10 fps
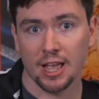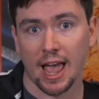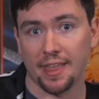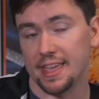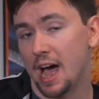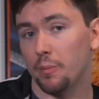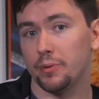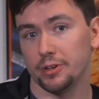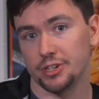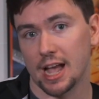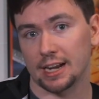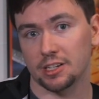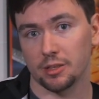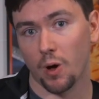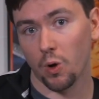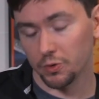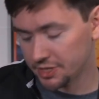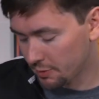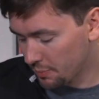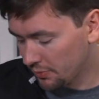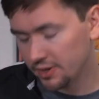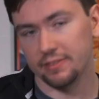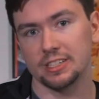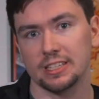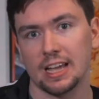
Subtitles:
and the output jack to the holes that were previously